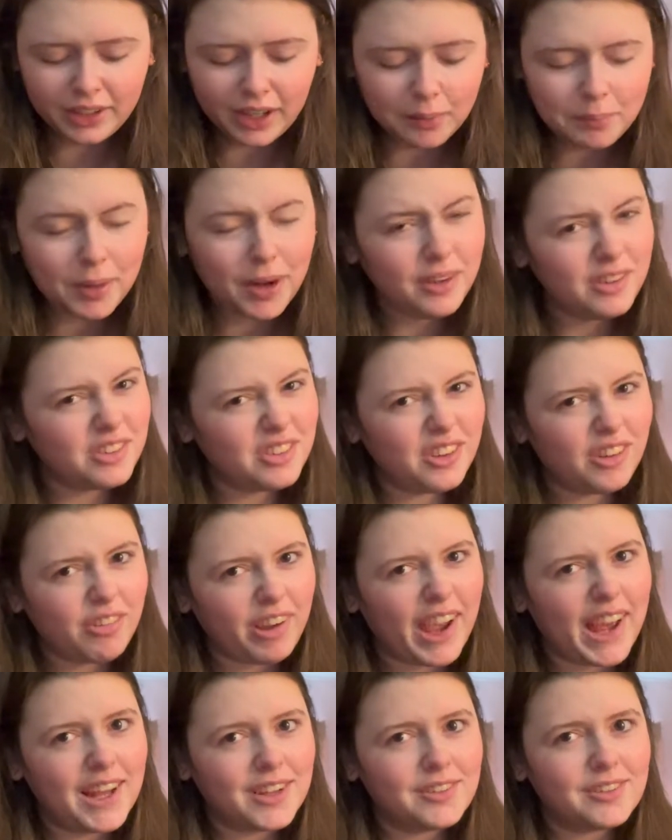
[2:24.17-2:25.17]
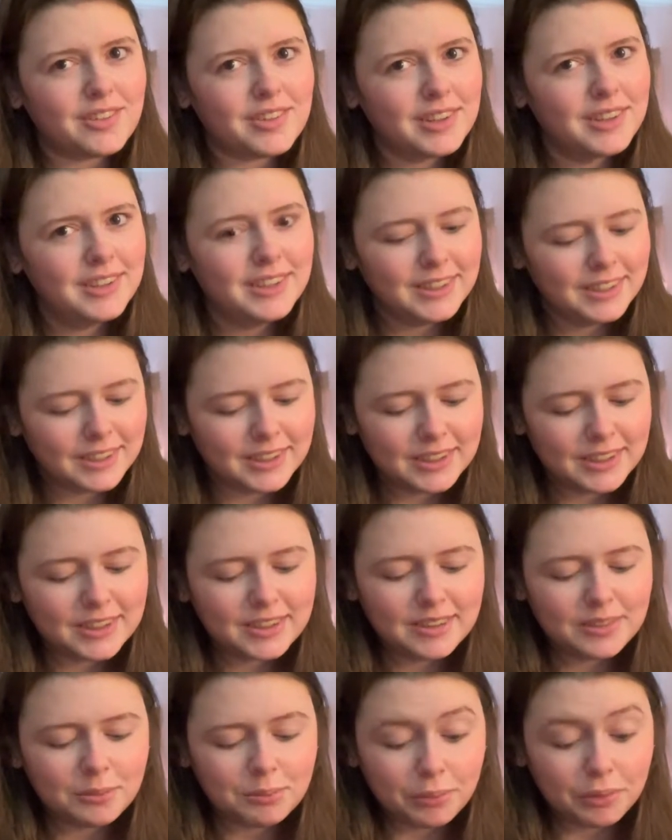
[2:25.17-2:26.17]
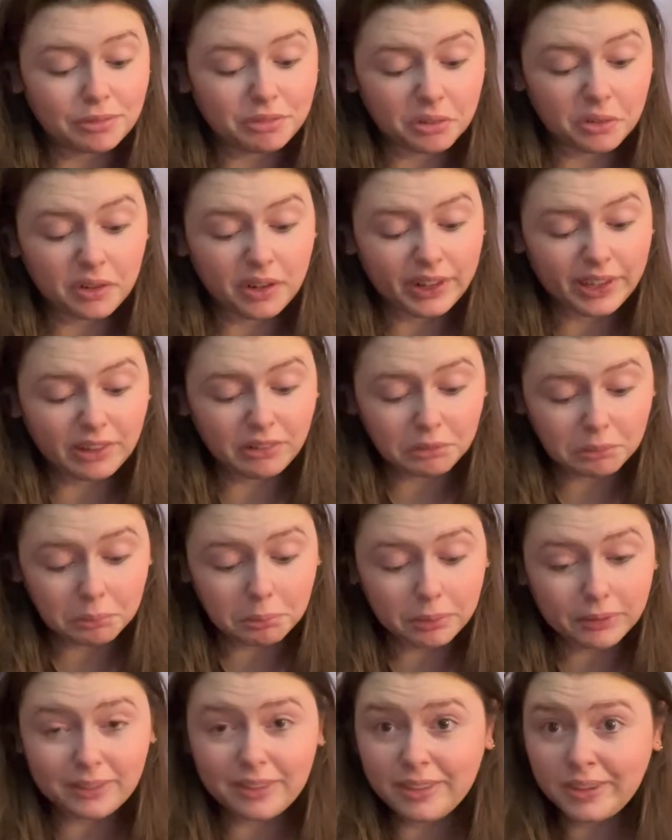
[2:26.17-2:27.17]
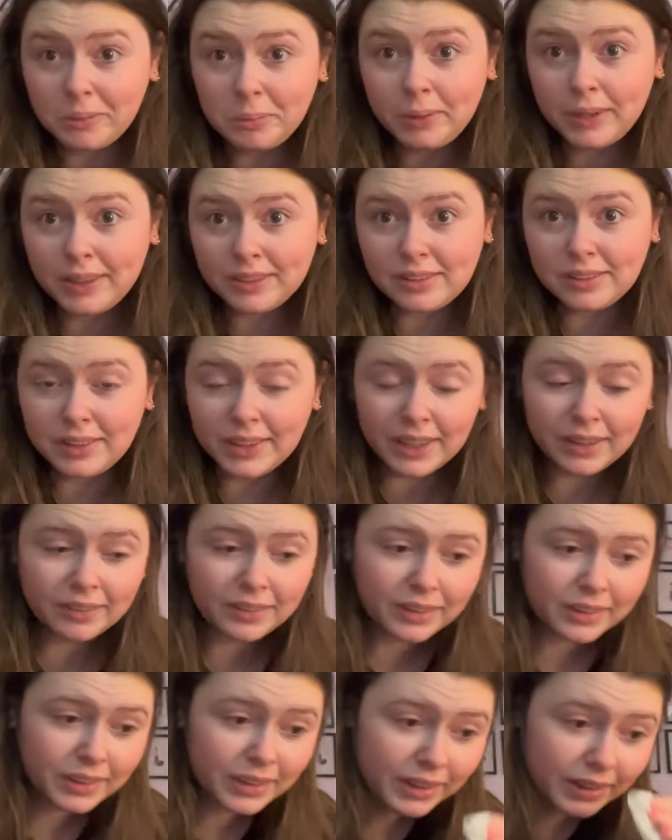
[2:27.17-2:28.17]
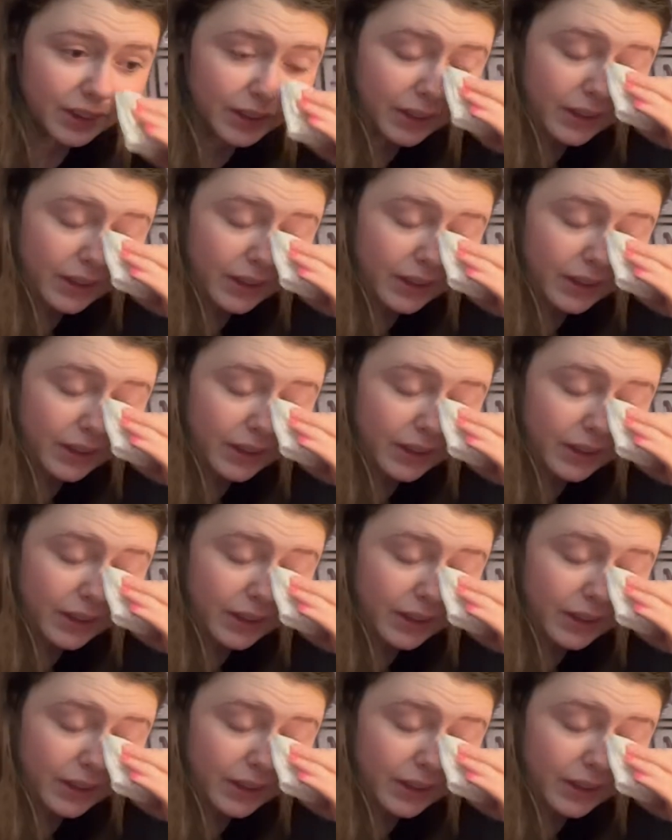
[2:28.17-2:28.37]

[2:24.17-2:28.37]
I probably should have asked before I even put the deposit down on it.